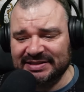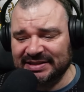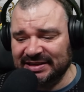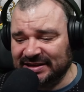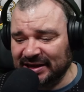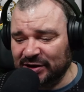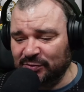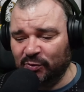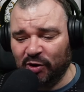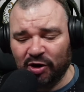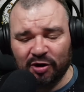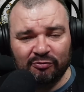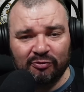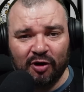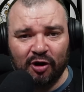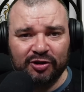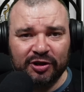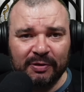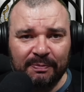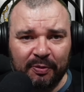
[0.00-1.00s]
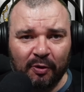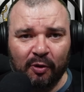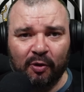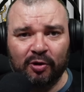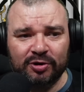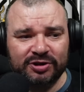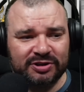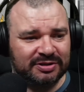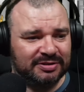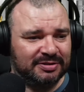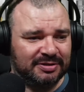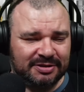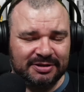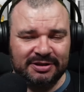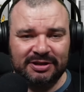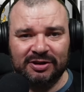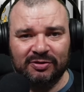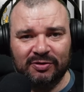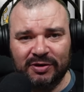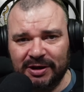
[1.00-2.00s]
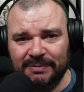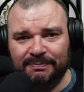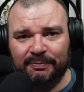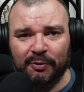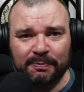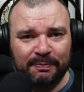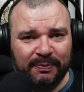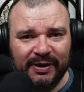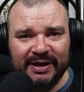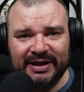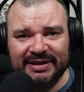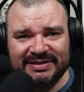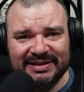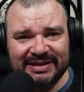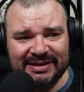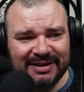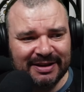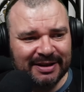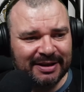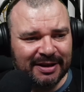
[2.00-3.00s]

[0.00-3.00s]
He didn't want to rock the boat. You know, he put players in.